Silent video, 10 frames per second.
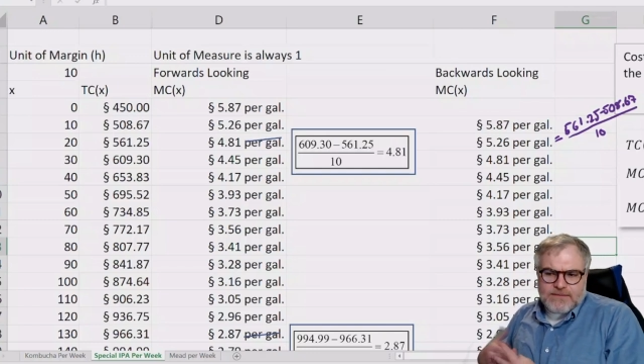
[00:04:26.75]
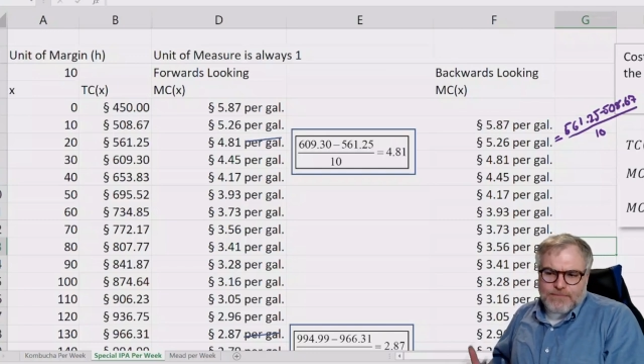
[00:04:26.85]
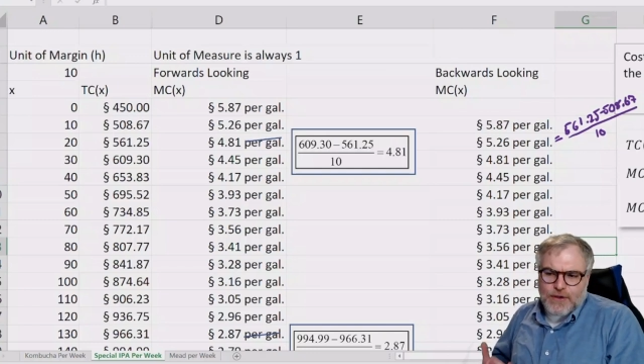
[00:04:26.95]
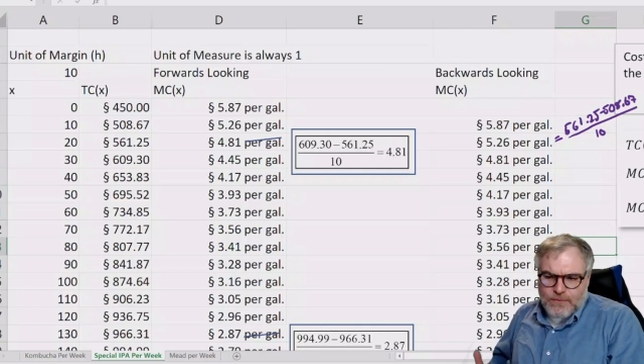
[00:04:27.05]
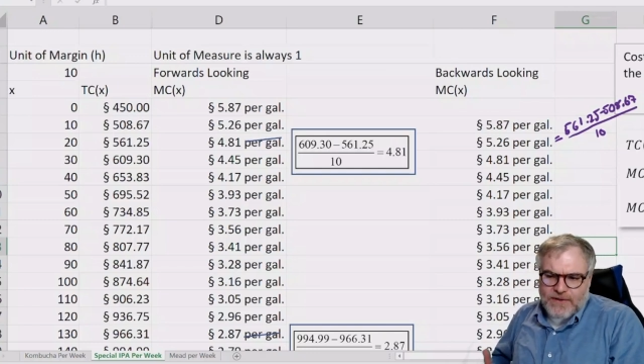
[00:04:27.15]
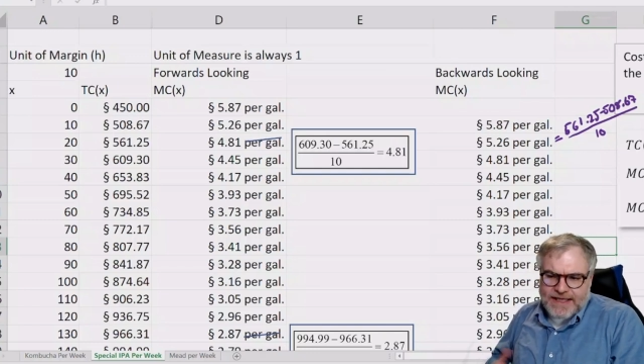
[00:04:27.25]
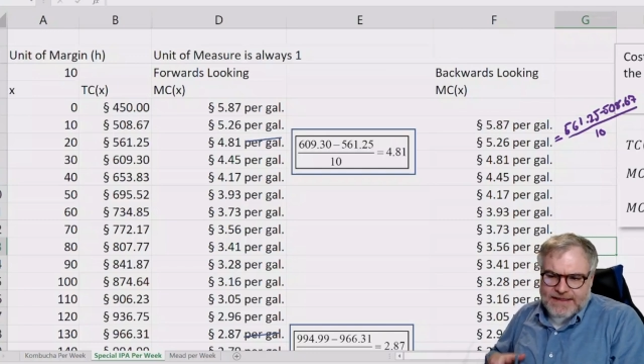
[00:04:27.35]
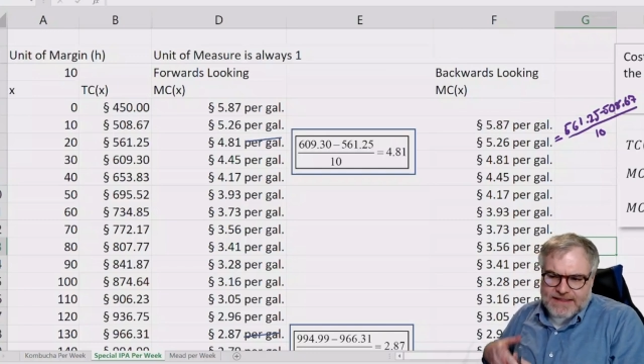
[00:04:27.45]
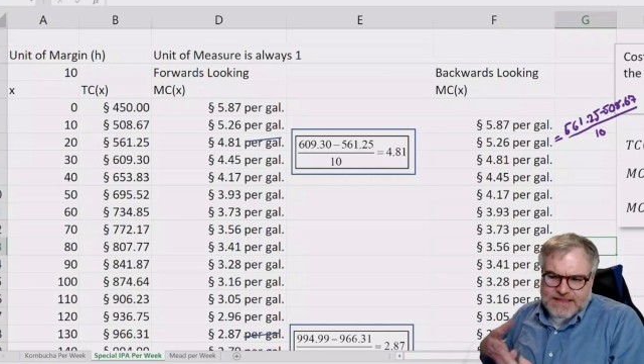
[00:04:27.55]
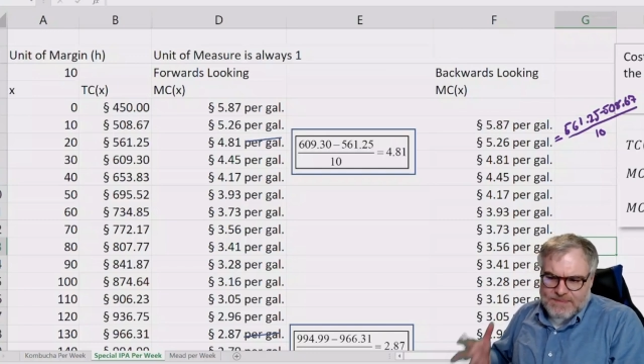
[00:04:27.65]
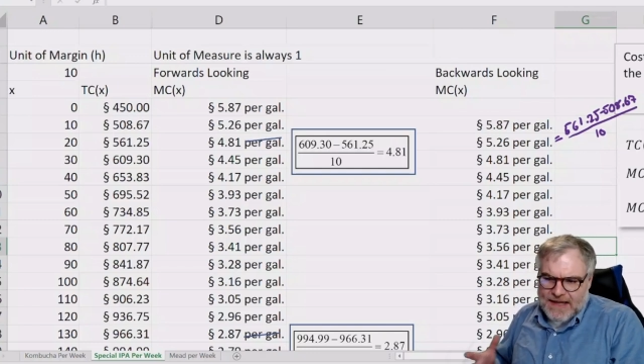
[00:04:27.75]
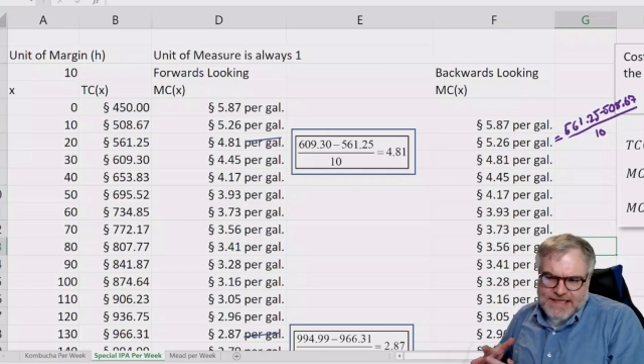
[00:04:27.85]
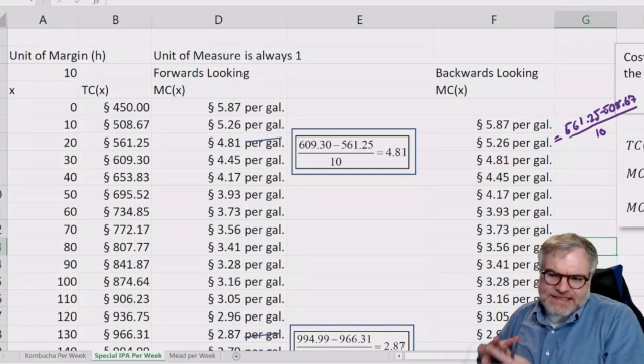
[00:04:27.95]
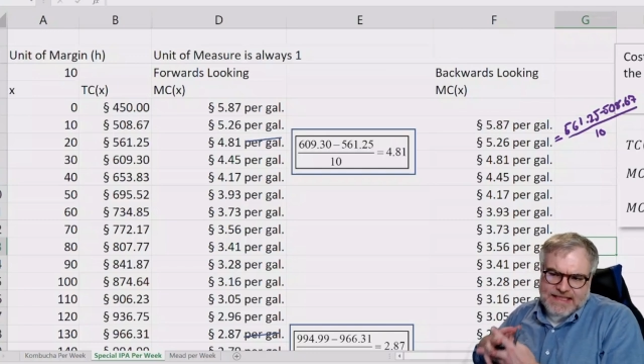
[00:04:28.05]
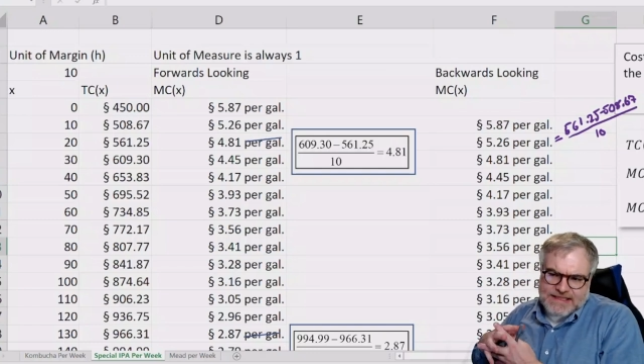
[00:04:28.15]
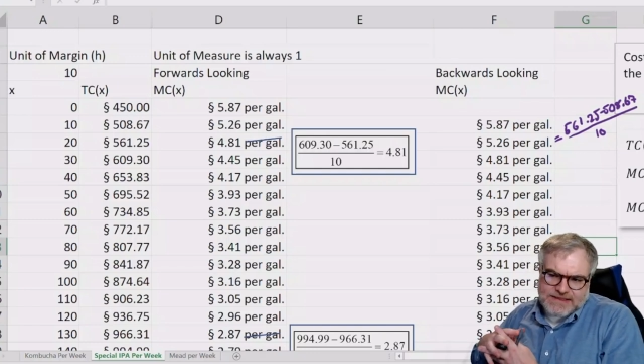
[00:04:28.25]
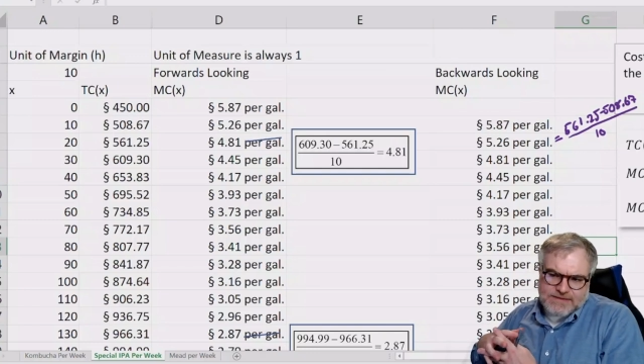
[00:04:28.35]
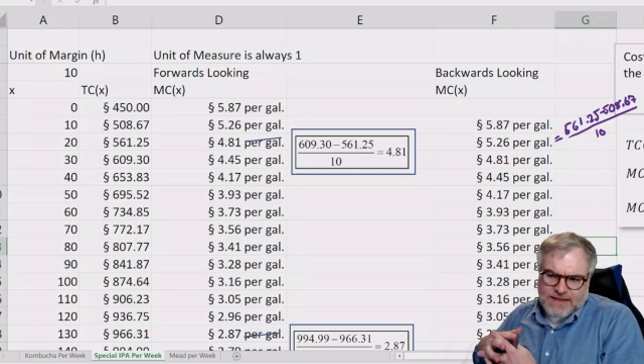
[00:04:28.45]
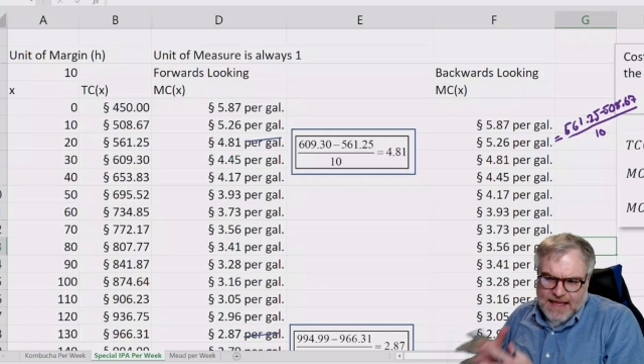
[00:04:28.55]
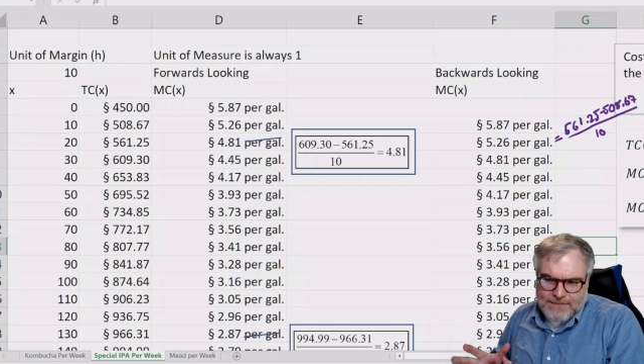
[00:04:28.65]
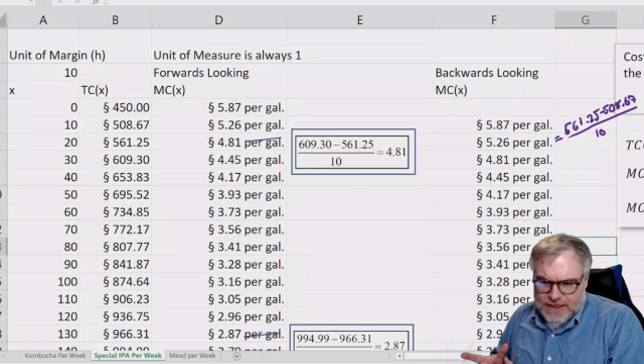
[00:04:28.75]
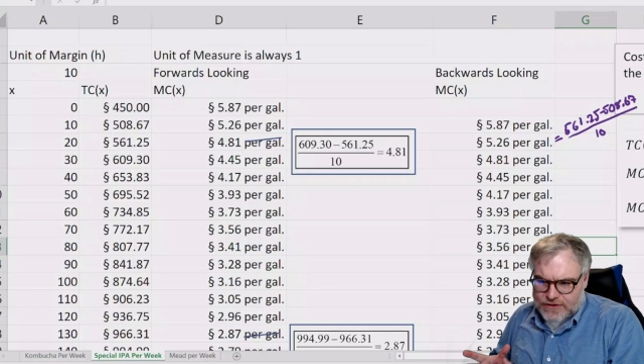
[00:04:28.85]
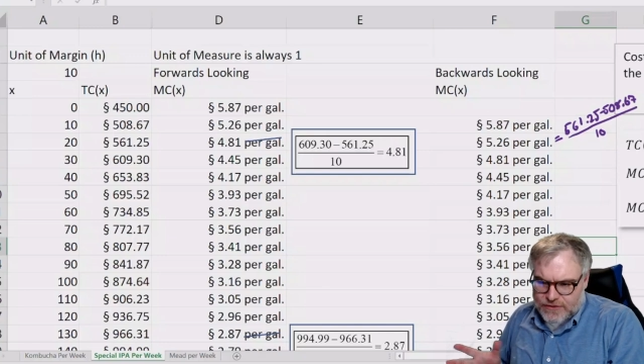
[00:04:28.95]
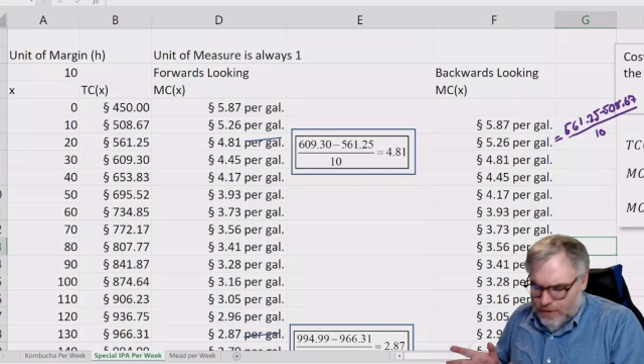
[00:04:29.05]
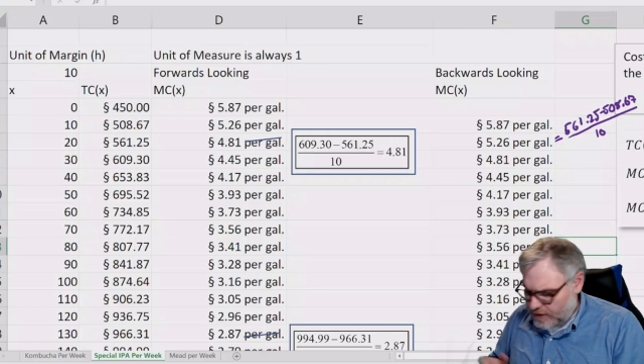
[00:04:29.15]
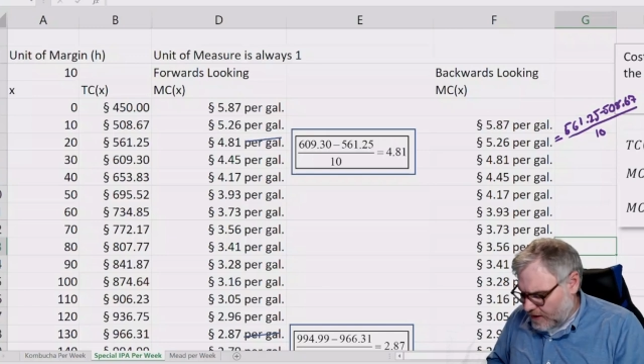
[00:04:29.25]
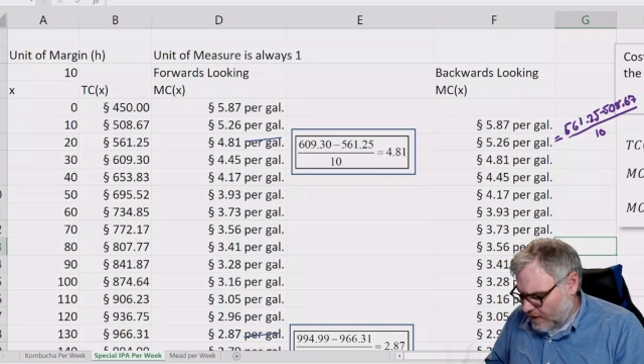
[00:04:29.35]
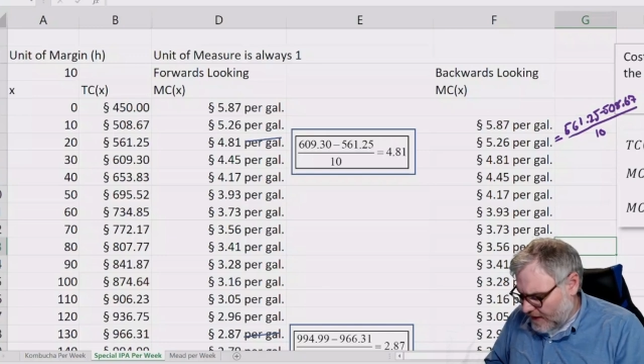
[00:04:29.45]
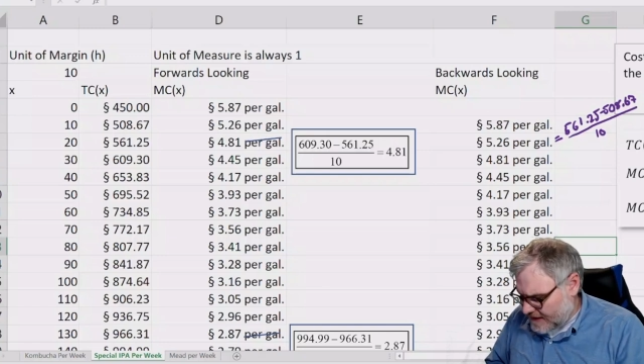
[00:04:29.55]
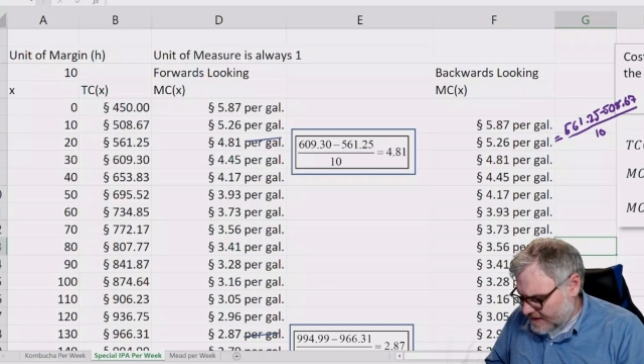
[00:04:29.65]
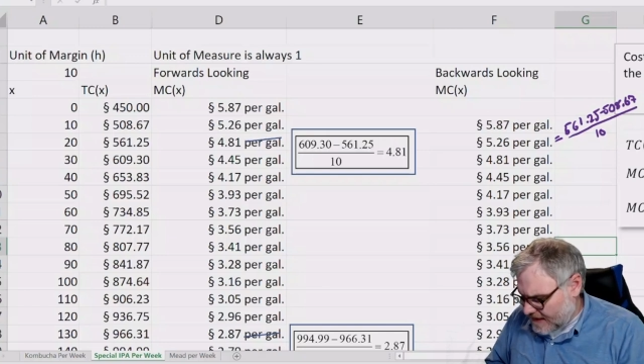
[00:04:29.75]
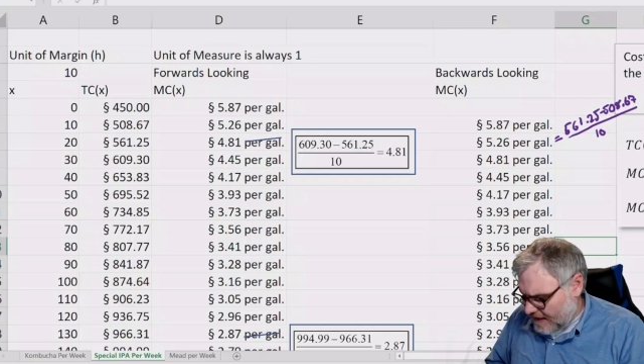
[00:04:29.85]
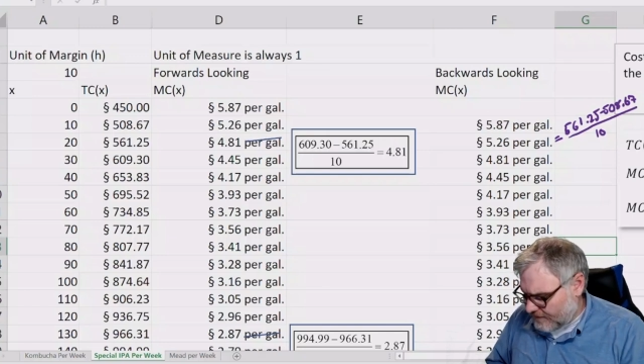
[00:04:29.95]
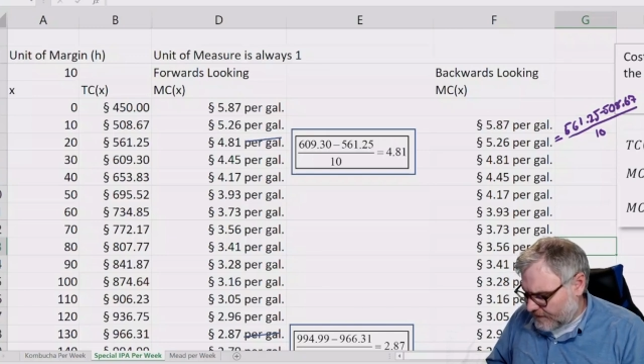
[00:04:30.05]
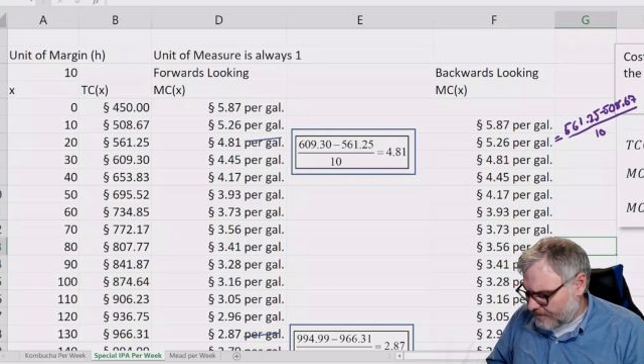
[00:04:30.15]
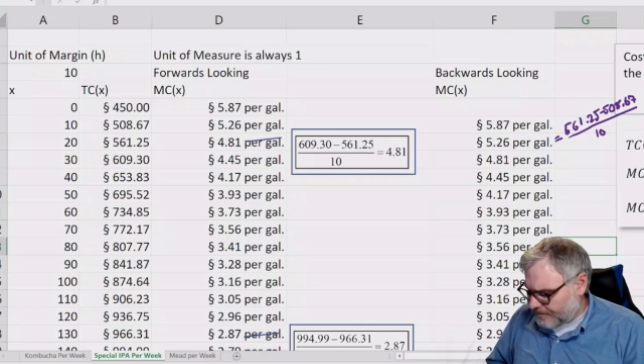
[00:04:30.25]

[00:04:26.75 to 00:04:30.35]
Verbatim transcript: per week the space that's climate controlled and all that stuff.